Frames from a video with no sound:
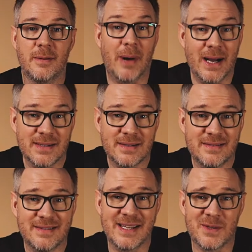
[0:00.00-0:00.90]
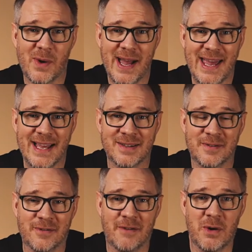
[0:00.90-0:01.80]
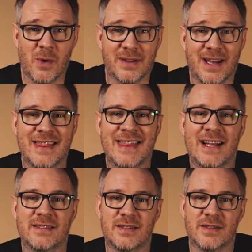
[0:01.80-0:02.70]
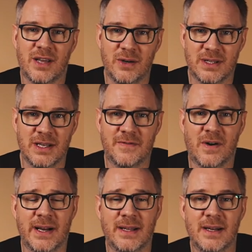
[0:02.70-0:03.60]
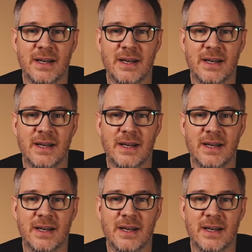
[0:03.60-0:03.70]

But this way isn't for everyone, and that's totally fine.